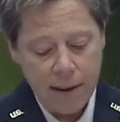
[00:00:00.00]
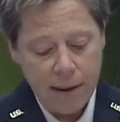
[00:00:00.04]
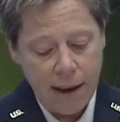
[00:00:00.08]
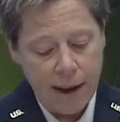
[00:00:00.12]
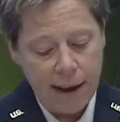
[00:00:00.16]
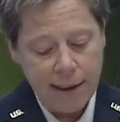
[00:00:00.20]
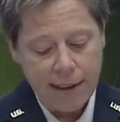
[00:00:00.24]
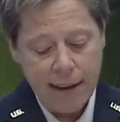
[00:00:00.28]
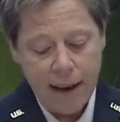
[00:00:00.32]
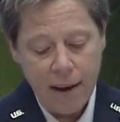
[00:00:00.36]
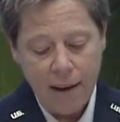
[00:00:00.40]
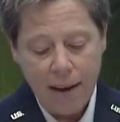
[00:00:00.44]

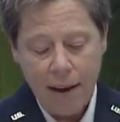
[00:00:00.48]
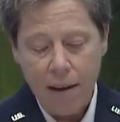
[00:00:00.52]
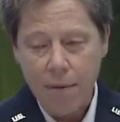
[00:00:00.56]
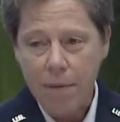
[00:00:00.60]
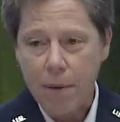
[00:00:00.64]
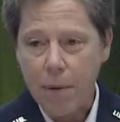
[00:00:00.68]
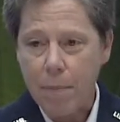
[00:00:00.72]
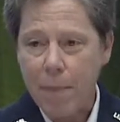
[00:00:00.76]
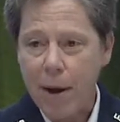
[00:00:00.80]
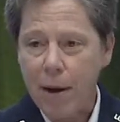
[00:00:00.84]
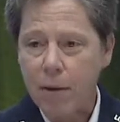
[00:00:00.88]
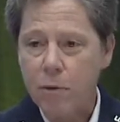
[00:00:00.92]
I now have
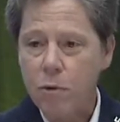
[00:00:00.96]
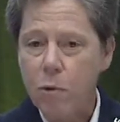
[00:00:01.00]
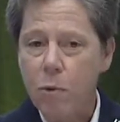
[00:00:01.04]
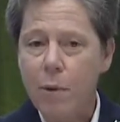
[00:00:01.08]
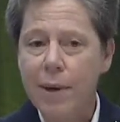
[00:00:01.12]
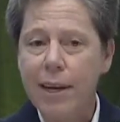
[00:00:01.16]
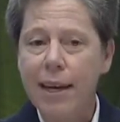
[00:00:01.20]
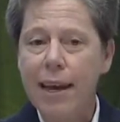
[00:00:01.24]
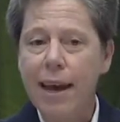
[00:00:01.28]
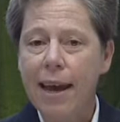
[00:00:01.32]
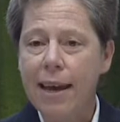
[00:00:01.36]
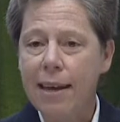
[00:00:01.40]
about
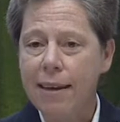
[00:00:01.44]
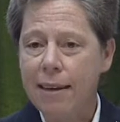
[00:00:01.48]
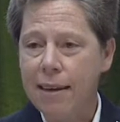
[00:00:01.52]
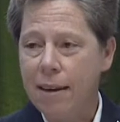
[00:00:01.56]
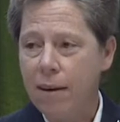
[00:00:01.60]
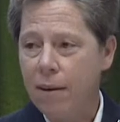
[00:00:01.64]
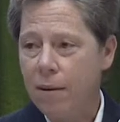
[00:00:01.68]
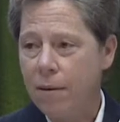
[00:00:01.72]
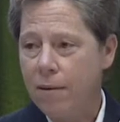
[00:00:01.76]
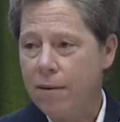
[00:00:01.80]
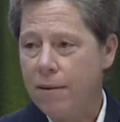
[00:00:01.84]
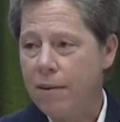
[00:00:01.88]
28
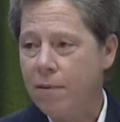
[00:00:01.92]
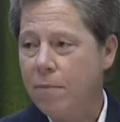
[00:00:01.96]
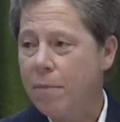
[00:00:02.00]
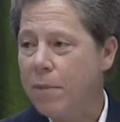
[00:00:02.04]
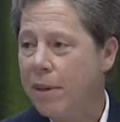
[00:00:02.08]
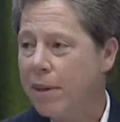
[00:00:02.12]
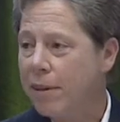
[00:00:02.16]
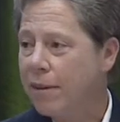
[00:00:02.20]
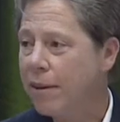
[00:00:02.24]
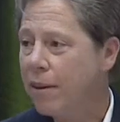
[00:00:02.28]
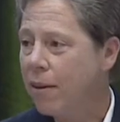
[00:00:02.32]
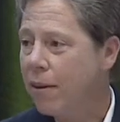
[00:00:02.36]
years of
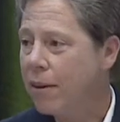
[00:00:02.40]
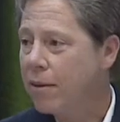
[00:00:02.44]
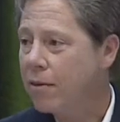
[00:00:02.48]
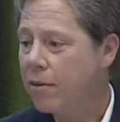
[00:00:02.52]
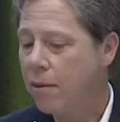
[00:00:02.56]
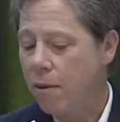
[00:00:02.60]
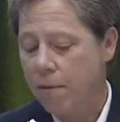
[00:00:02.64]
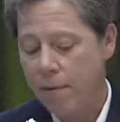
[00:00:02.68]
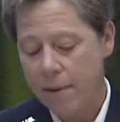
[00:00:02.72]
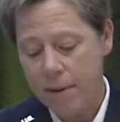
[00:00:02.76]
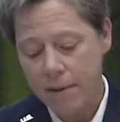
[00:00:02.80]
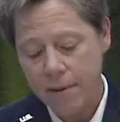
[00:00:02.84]
military
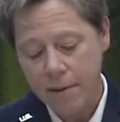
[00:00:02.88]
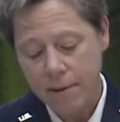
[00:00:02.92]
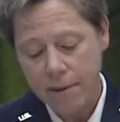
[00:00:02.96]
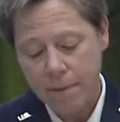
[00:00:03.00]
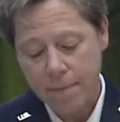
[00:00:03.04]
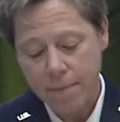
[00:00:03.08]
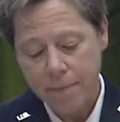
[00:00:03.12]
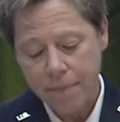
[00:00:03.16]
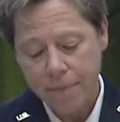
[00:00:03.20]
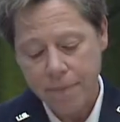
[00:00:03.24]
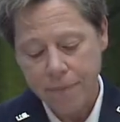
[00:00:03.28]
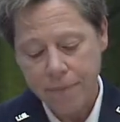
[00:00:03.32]
service.
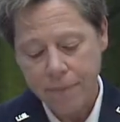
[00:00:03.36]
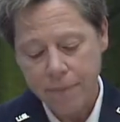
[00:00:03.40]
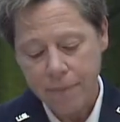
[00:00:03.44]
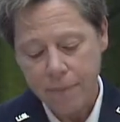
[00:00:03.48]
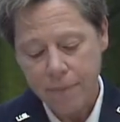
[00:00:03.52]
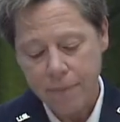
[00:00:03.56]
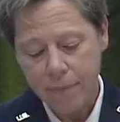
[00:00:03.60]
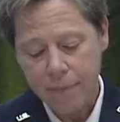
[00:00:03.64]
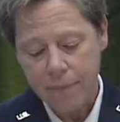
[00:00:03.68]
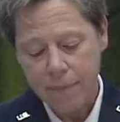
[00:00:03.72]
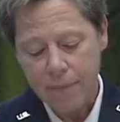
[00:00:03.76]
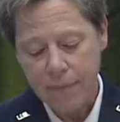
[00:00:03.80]

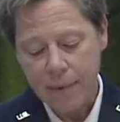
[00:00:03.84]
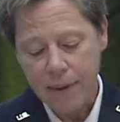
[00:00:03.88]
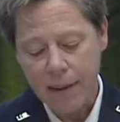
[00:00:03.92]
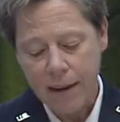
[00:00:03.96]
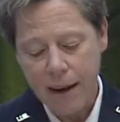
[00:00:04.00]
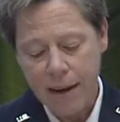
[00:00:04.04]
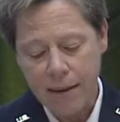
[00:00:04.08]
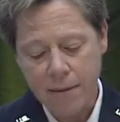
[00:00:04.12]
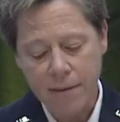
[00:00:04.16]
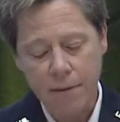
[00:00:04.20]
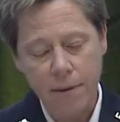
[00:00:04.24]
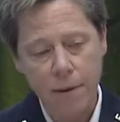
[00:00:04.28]

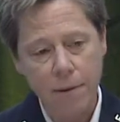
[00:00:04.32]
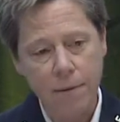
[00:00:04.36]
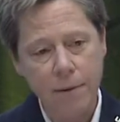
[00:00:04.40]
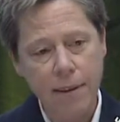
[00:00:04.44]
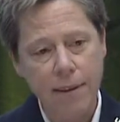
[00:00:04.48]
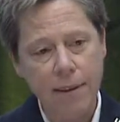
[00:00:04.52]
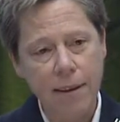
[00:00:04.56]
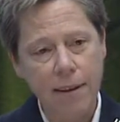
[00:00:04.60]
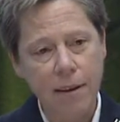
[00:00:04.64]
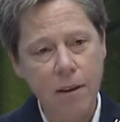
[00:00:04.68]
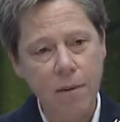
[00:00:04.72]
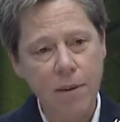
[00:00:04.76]
I served
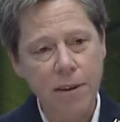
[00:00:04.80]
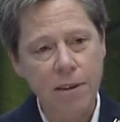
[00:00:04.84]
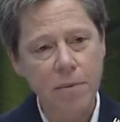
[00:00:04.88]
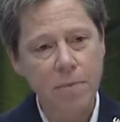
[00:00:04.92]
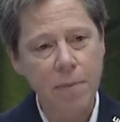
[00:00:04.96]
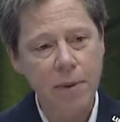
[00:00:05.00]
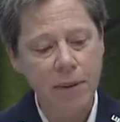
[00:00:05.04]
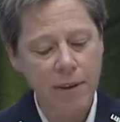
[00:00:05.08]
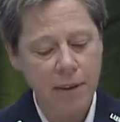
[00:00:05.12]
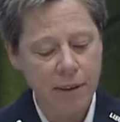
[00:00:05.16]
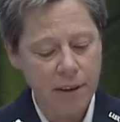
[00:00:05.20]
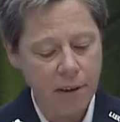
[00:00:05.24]
in the US
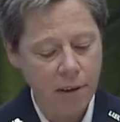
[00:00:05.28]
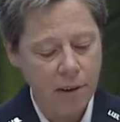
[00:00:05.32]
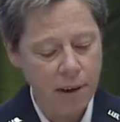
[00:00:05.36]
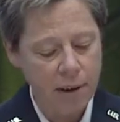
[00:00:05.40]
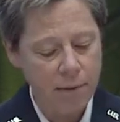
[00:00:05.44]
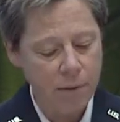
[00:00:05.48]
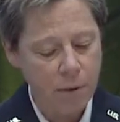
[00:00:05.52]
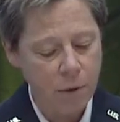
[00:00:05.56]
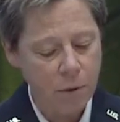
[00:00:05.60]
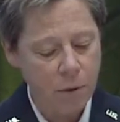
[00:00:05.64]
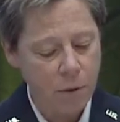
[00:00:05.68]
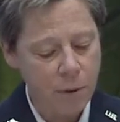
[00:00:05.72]
military
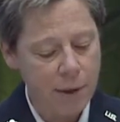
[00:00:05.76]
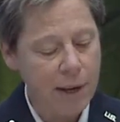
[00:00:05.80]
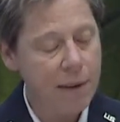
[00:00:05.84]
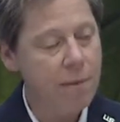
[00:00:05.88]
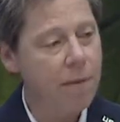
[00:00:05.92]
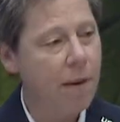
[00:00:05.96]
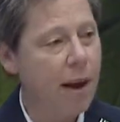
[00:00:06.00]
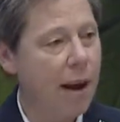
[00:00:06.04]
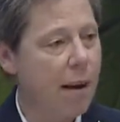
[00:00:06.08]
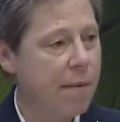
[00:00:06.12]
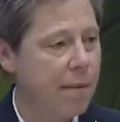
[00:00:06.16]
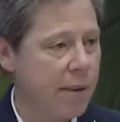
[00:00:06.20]
for
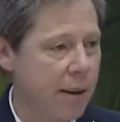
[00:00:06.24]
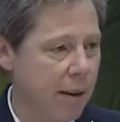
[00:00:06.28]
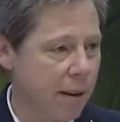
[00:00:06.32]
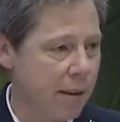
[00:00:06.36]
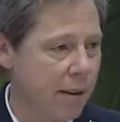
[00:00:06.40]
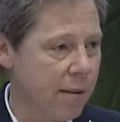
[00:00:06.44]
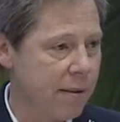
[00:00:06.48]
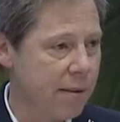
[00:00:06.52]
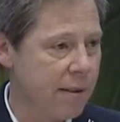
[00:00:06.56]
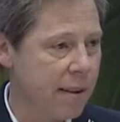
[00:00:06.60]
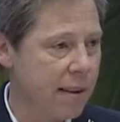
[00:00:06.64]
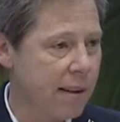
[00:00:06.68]
25
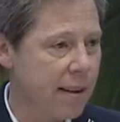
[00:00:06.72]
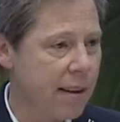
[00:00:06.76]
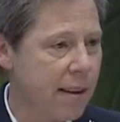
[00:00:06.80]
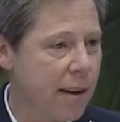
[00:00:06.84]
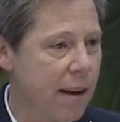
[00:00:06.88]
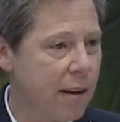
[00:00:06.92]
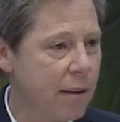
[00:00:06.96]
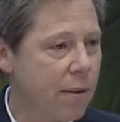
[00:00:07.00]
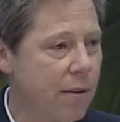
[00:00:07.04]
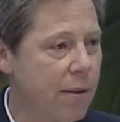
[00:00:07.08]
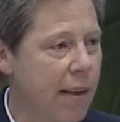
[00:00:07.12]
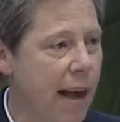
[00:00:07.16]
years
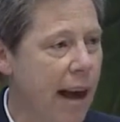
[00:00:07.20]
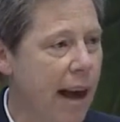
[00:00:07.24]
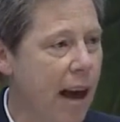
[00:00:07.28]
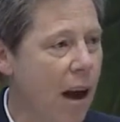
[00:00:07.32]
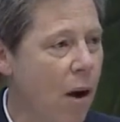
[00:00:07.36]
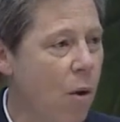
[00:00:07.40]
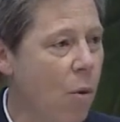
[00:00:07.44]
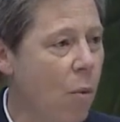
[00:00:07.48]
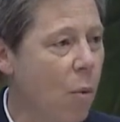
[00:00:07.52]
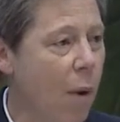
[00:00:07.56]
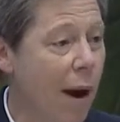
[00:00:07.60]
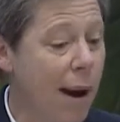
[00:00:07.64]
under the
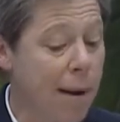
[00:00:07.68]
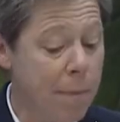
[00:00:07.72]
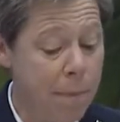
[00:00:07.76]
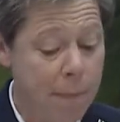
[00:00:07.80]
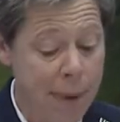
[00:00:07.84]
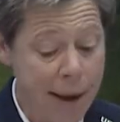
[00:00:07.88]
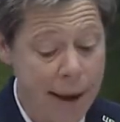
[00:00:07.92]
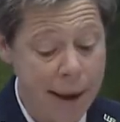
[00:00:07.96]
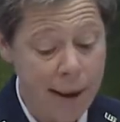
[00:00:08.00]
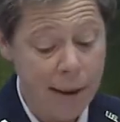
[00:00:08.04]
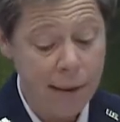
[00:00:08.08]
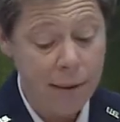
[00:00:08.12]
outright
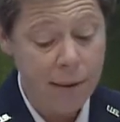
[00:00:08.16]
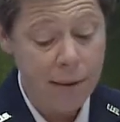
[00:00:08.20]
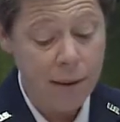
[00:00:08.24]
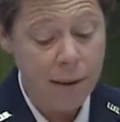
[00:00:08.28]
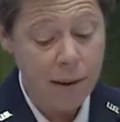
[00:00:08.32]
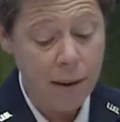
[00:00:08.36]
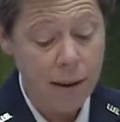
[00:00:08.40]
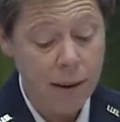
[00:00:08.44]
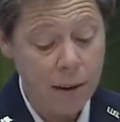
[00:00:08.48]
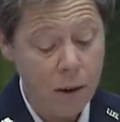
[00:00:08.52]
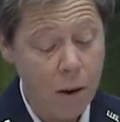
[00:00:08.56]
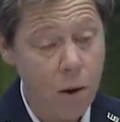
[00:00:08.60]
ban
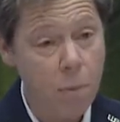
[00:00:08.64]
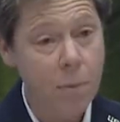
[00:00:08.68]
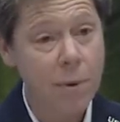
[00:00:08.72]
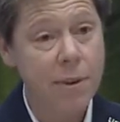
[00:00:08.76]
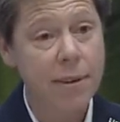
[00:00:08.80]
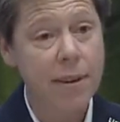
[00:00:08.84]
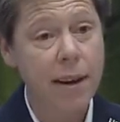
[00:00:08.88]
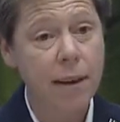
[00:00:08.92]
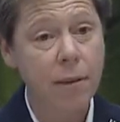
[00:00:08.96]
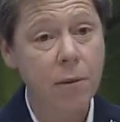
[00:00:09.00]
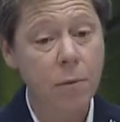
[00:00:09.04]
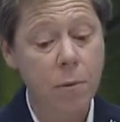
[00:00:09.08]
on
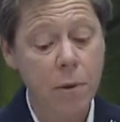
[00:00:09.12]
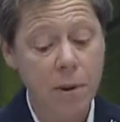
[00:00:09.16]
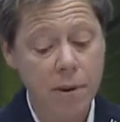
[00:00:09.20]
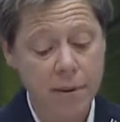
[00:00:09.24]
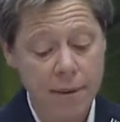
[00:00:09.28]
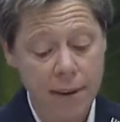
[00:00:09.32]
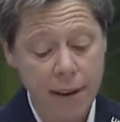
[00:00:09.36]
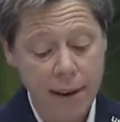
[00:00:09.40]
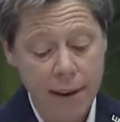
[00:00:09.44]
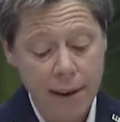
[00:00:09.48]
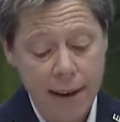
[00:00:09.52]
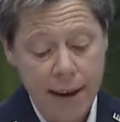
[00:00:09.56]

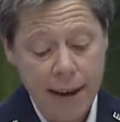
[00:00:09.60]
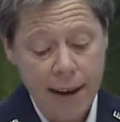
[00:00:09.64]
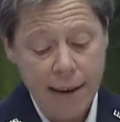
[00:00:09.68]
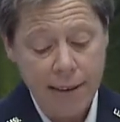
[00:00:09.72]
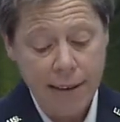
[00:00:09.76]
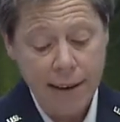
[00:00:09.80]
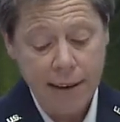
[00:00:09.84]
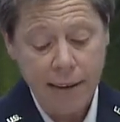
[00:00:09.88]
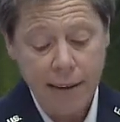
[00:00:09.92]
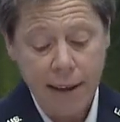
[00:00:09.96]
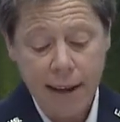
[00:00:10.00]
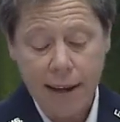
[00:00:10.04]
homosexuals,
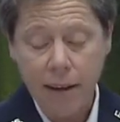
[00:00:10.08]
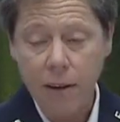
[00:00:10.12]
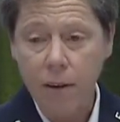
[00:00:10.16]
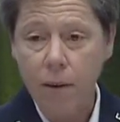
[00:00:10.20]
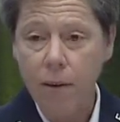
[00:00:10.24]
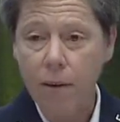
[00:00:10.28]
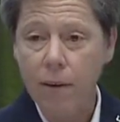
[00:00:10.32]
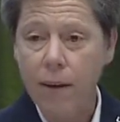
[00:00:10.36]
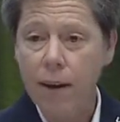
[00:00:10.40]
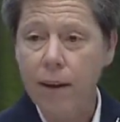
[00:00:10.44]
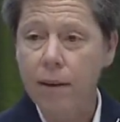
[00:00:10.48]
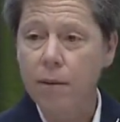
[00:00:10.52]
and then
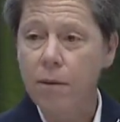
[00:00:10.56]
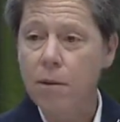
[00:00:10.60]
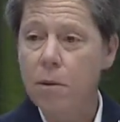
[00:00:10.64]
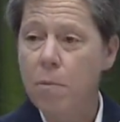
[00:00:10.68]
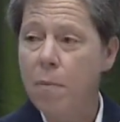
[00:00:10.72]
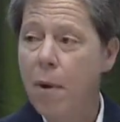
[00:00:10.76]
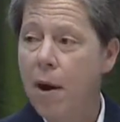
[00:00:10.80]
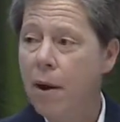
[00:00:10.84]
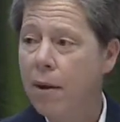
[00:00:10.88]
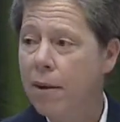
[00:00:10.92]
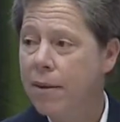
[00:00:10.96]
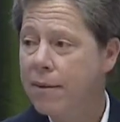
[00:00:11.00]
later under the
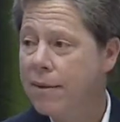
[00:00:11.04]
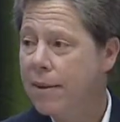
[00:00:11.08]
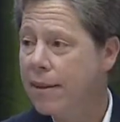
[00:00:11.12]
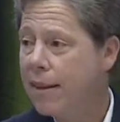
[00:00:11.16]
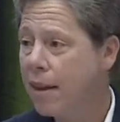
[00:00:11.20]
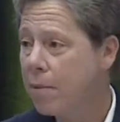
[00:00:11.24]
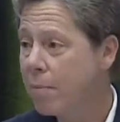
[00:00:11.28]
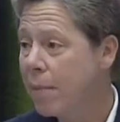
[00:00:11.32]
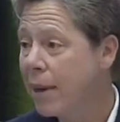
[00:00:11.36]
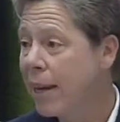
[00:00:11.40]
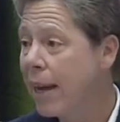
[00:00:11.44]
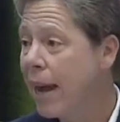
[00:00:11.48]
policy
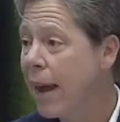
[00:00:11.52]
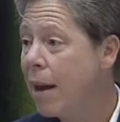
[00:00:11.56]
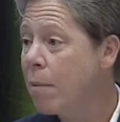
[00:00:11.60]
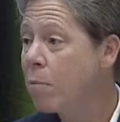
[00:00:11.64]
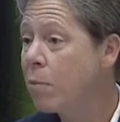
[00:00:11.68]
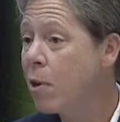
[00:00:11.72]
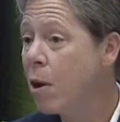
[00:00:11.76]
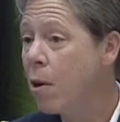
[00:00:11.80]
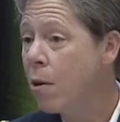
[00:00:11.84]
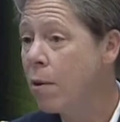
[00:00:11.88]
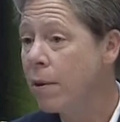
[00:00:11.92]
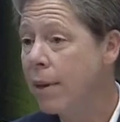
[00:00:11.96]
that
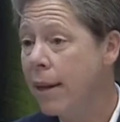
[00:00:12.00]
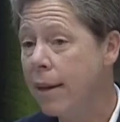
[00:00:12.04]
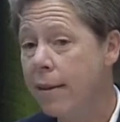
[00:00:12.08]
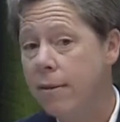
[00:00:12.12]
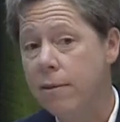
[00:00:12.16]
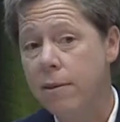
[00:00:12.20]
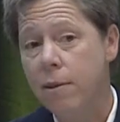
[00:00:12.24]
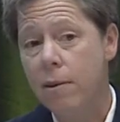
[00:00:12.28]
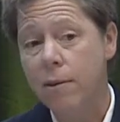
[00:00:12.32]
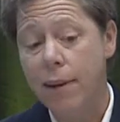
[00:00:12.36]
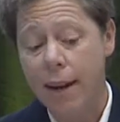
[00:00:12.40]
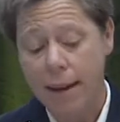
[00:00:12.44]
became known
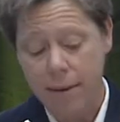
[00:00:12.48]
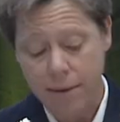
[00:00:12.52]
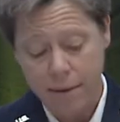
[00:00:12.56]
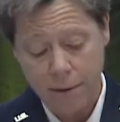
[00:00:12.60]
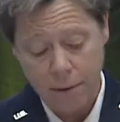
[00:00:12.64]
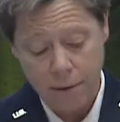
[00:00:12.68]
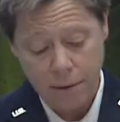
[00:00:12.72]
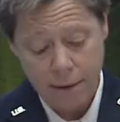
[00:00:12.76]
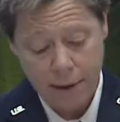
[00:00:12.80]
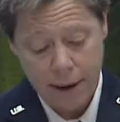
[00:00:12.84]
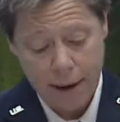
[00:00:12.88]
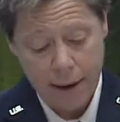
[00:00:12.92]
as Don't Ask,
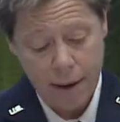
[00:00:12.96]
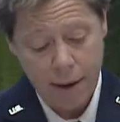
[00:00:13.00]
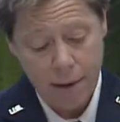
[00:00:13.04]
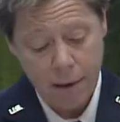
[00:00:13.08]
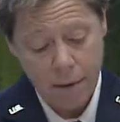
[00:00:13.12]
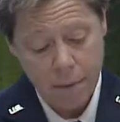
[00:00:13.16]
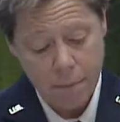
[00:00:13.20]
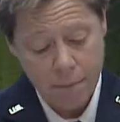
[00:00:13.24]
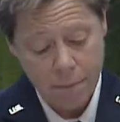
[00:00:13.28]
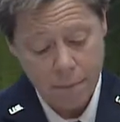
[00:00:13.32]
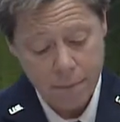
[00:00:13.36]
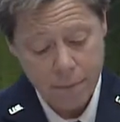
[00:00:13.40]
Don't
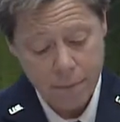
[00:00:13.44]
Tell.